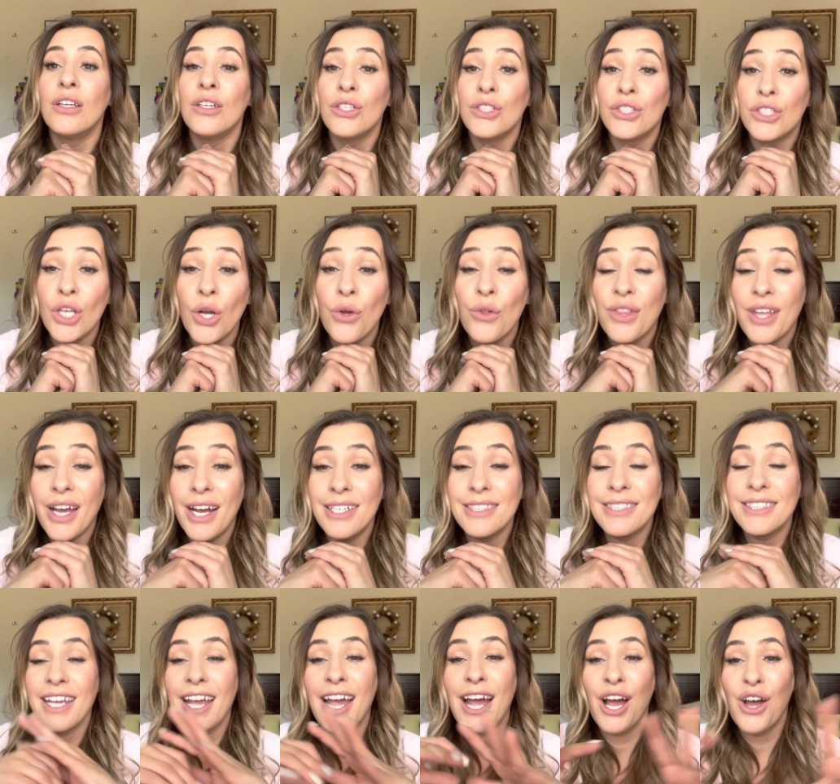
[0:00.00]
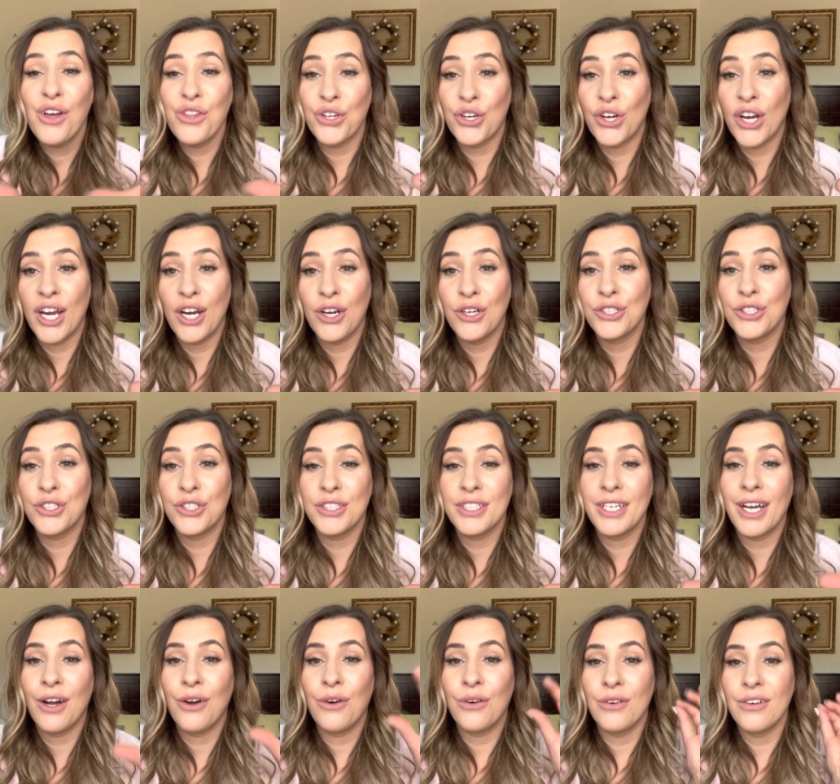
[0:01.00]
So that's how their hair turned
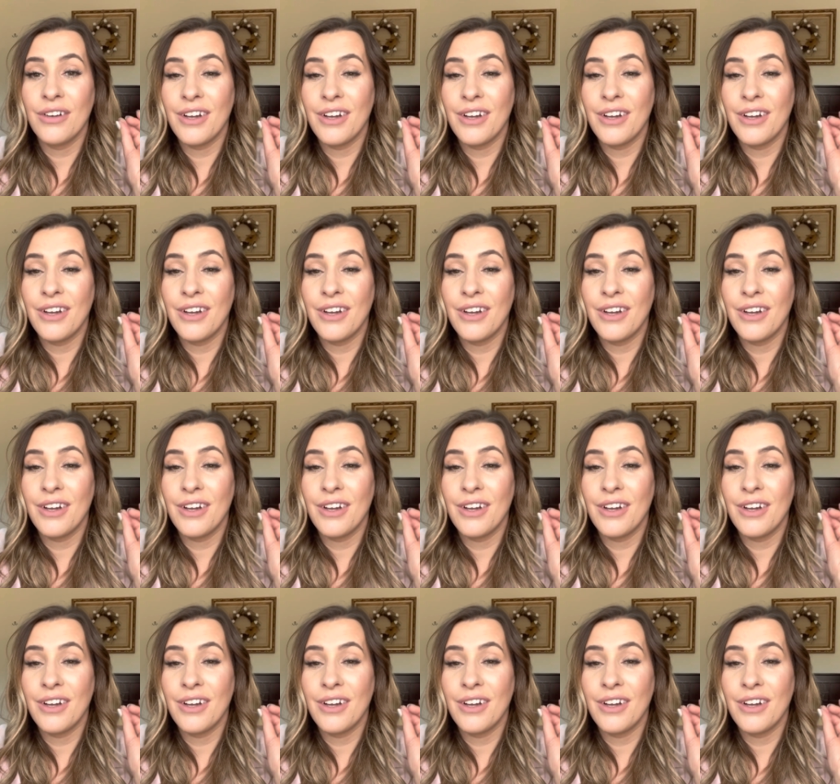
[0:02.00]
out.